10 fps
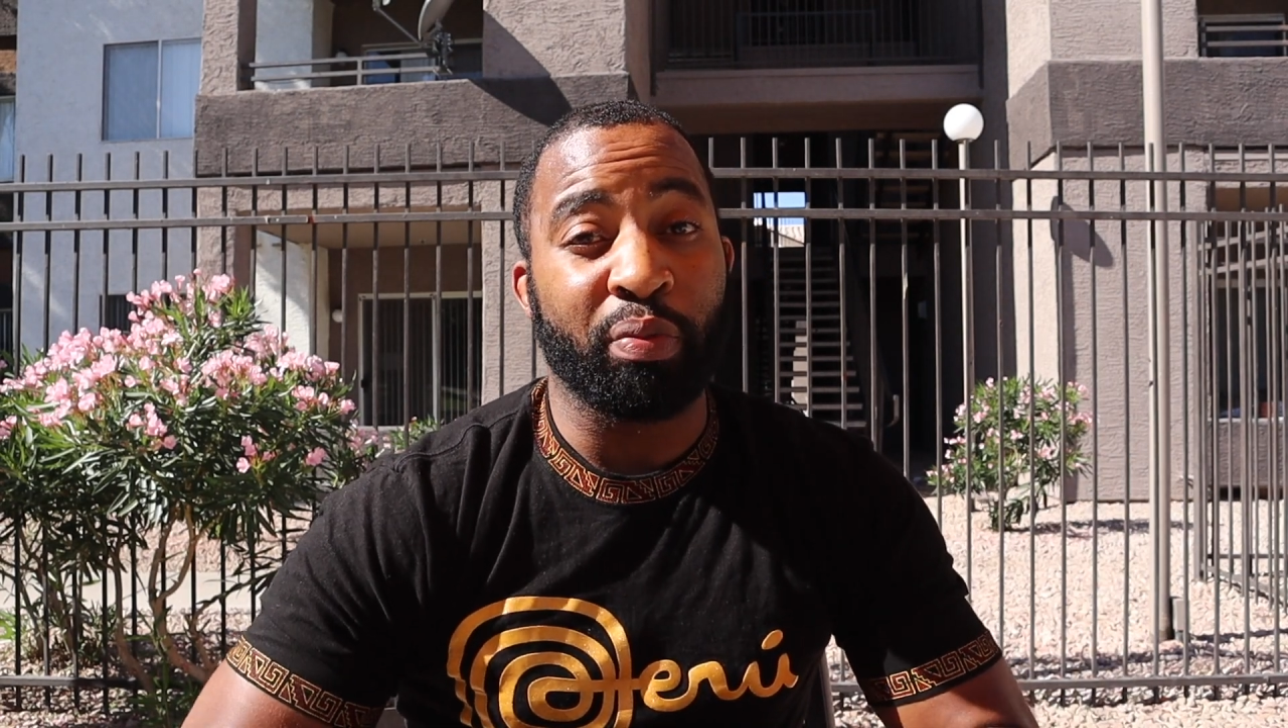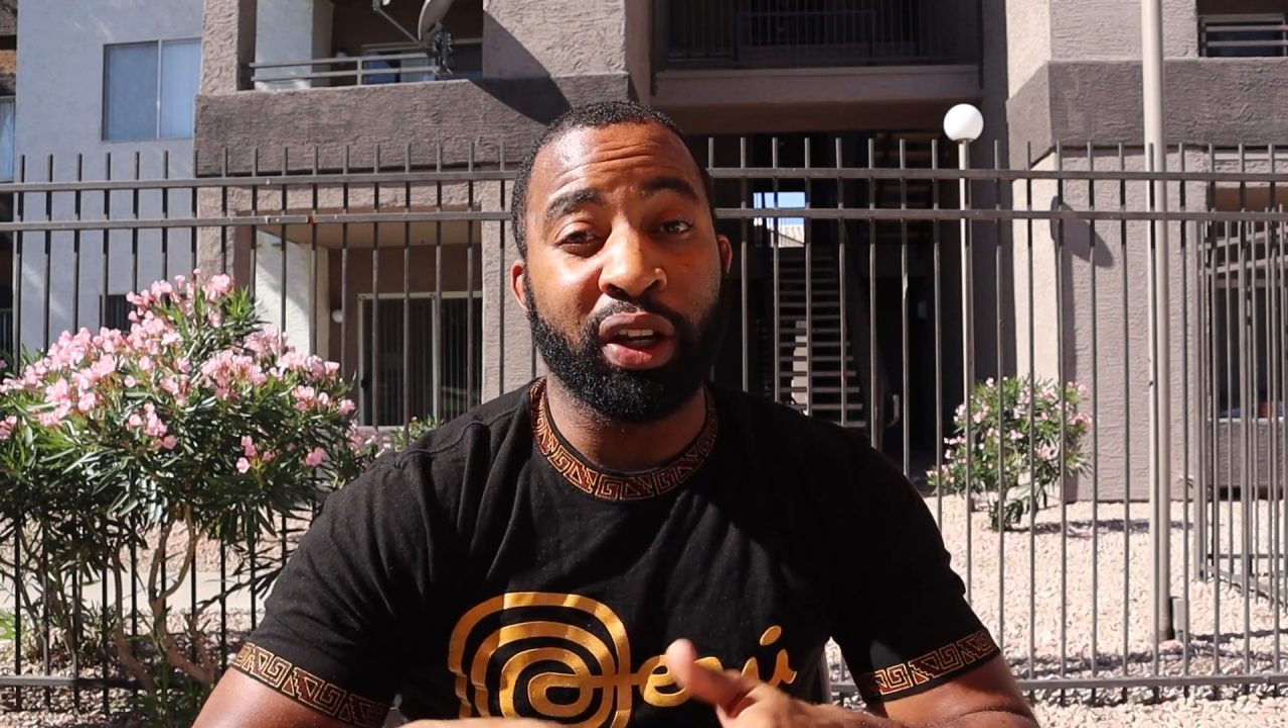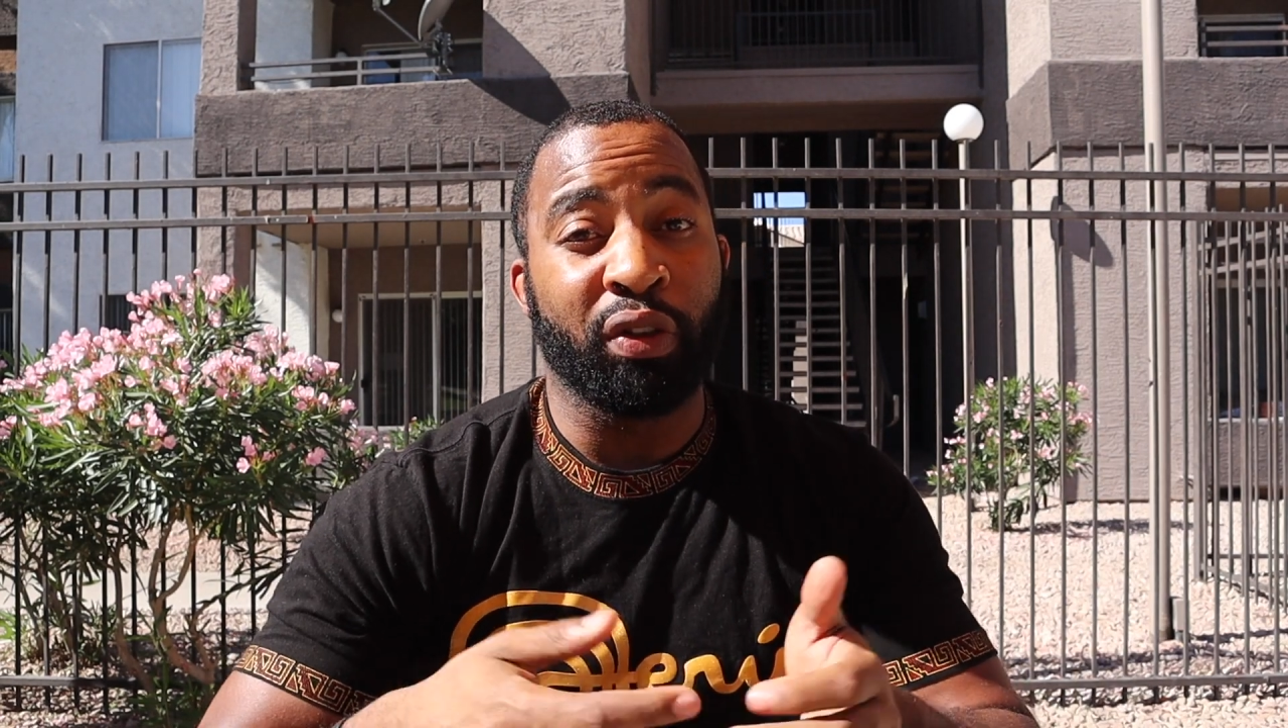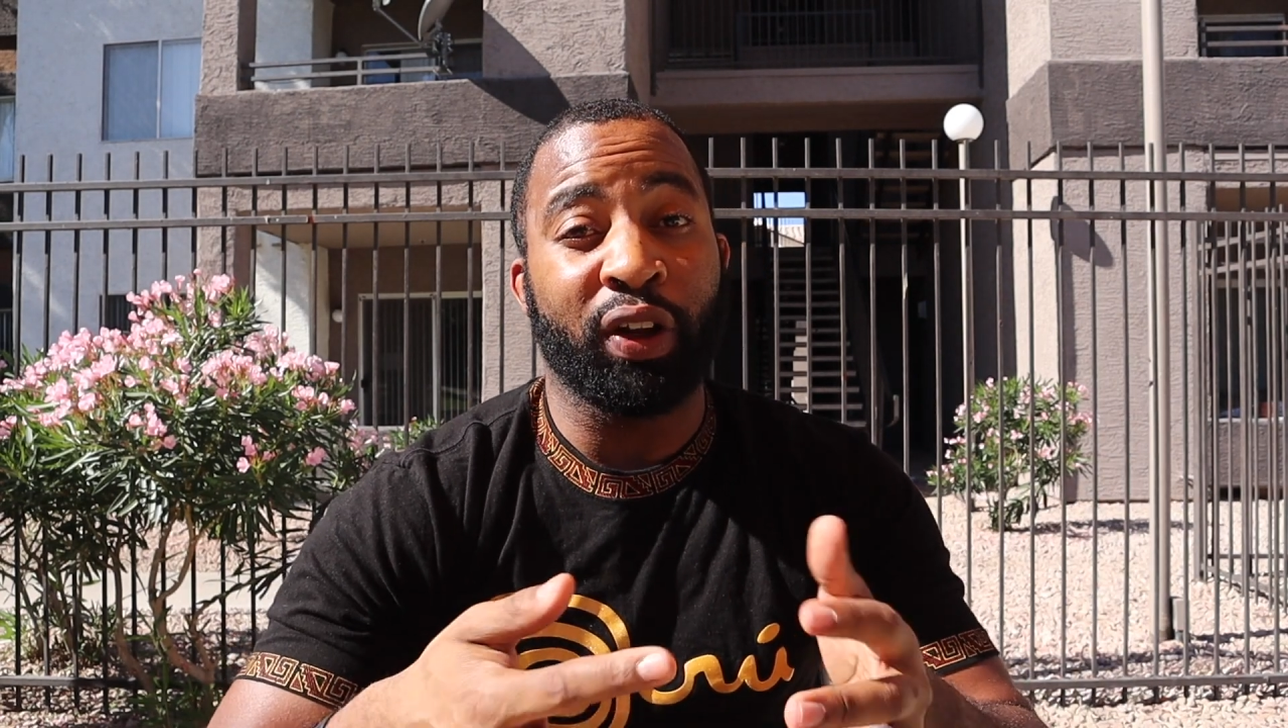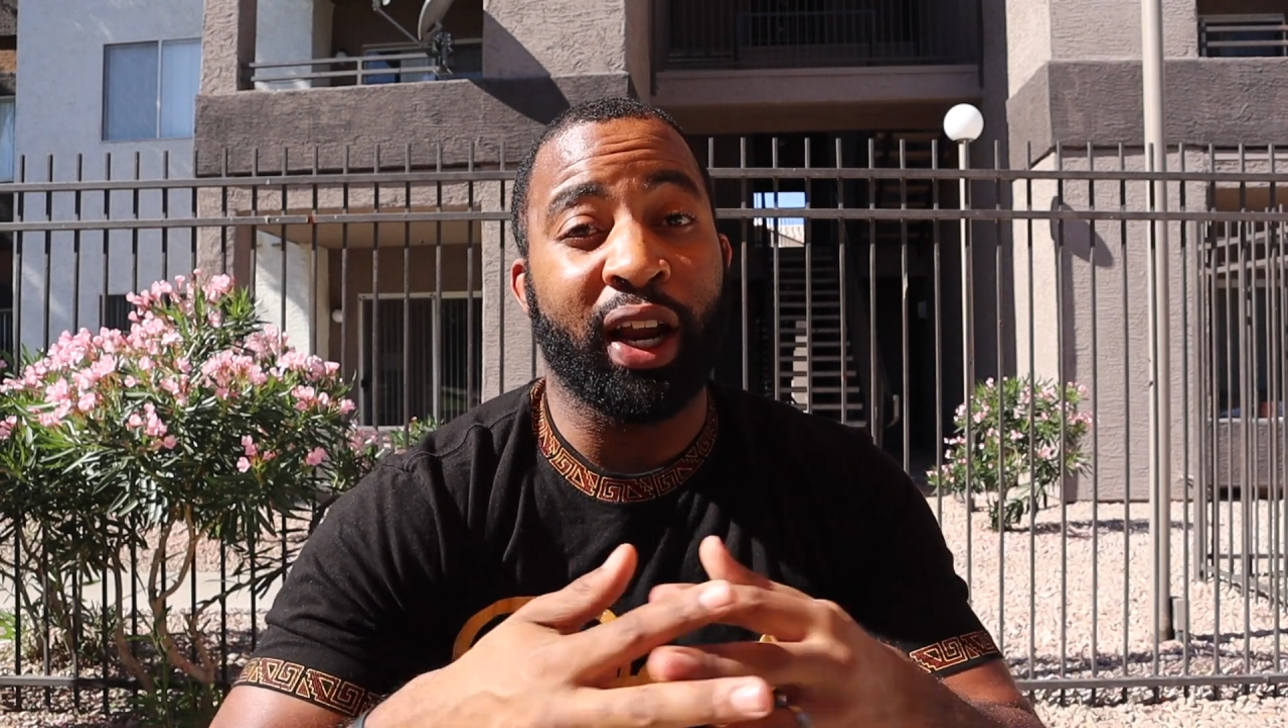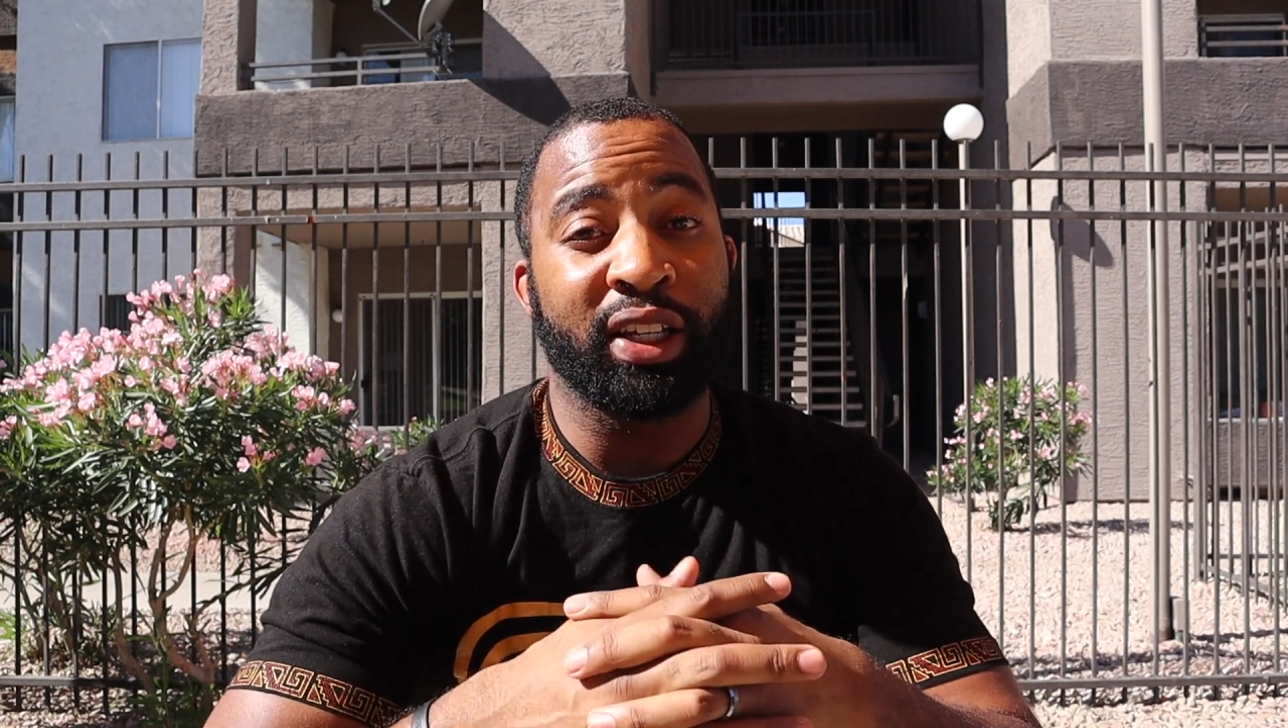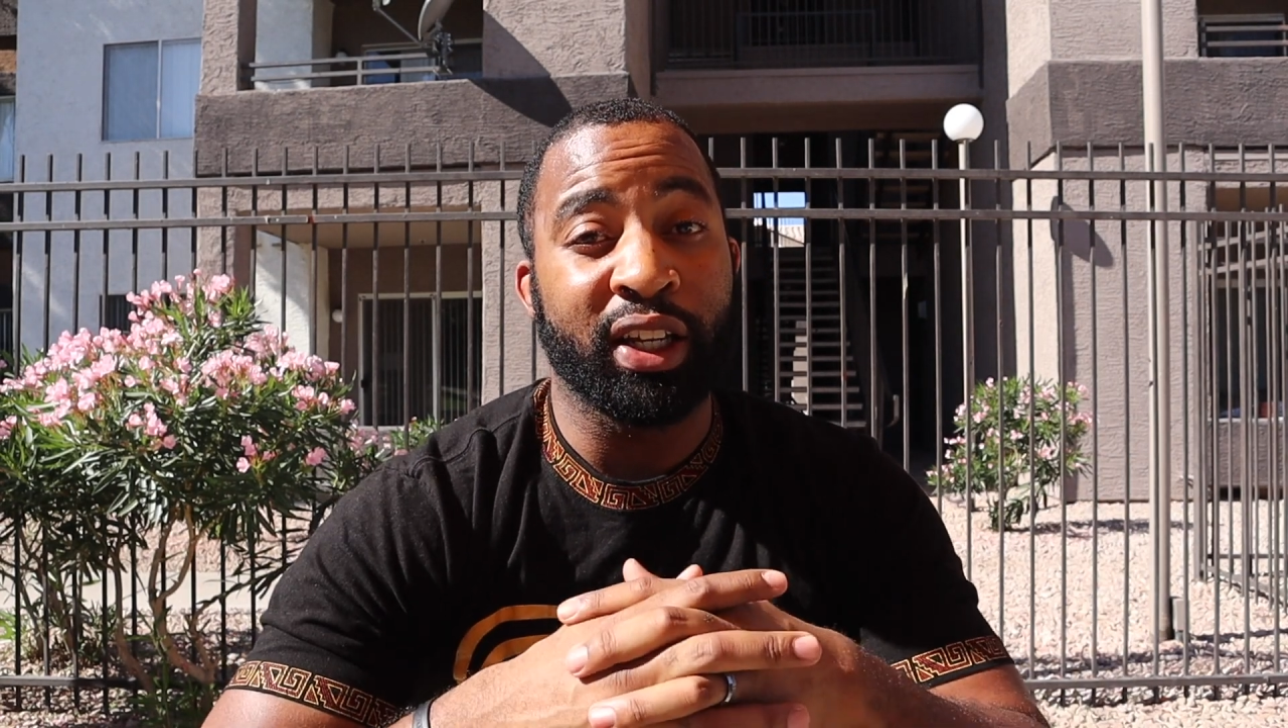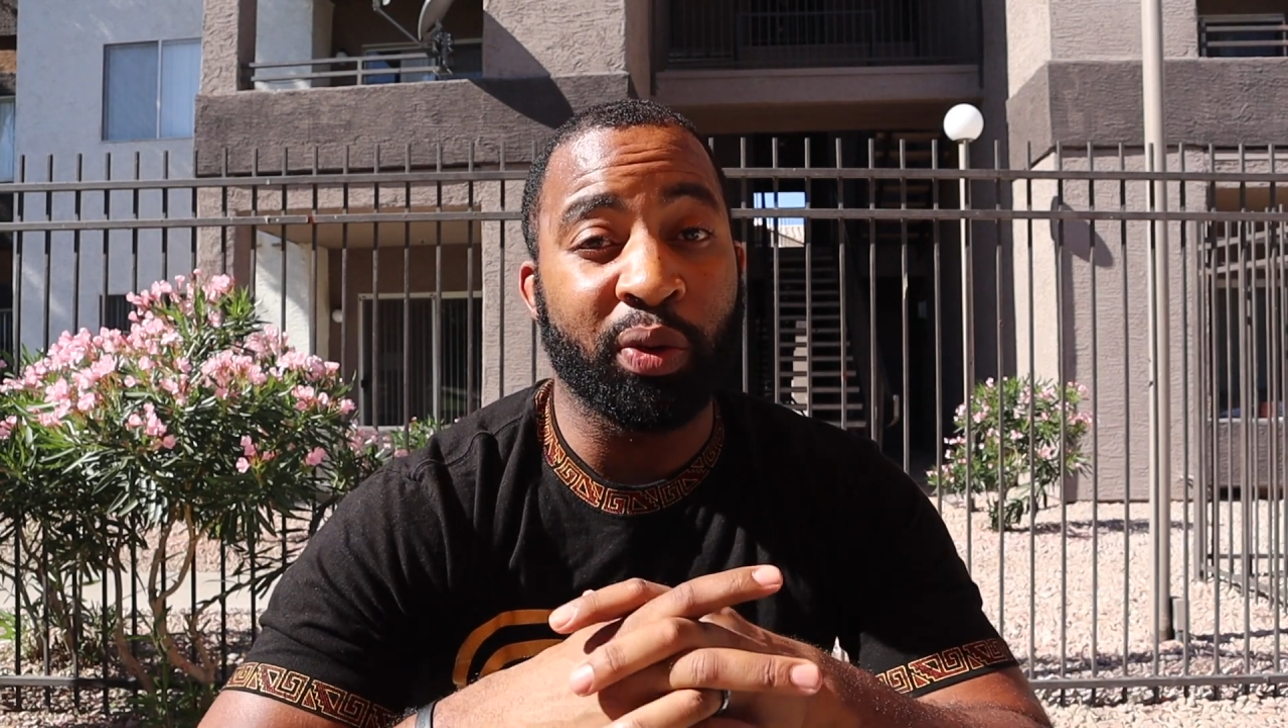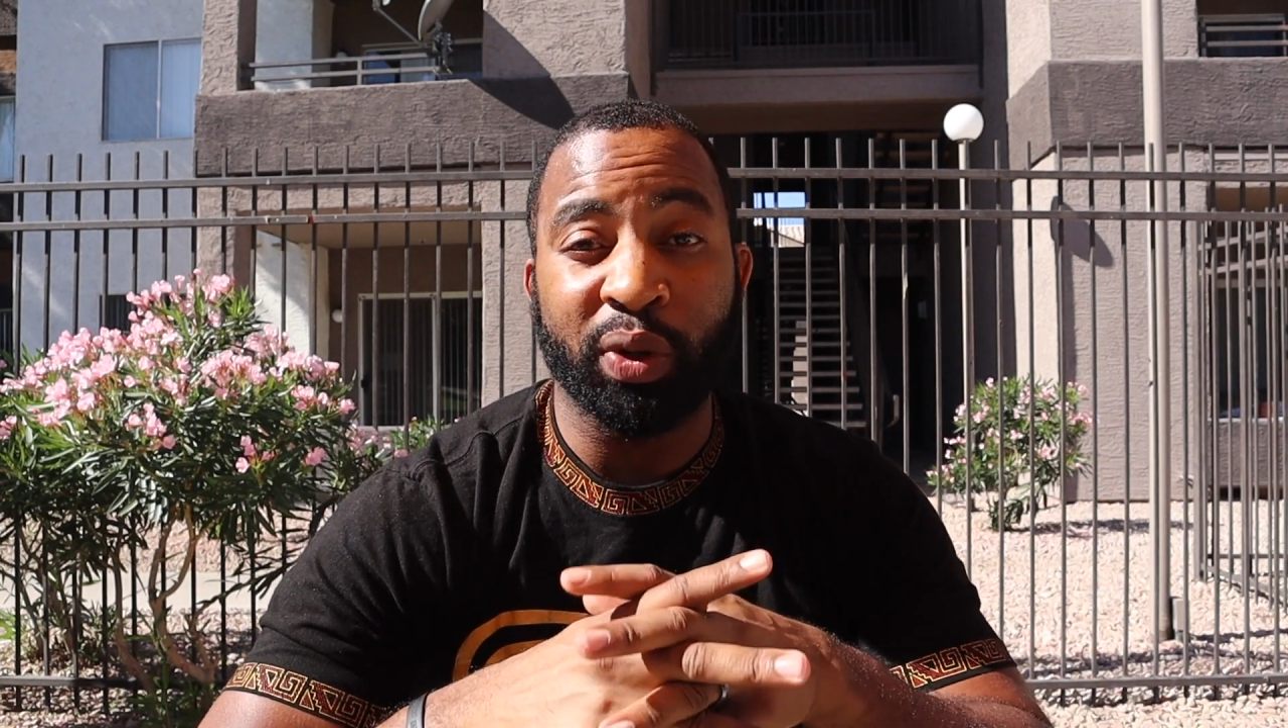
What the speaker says: of being a flight attendant,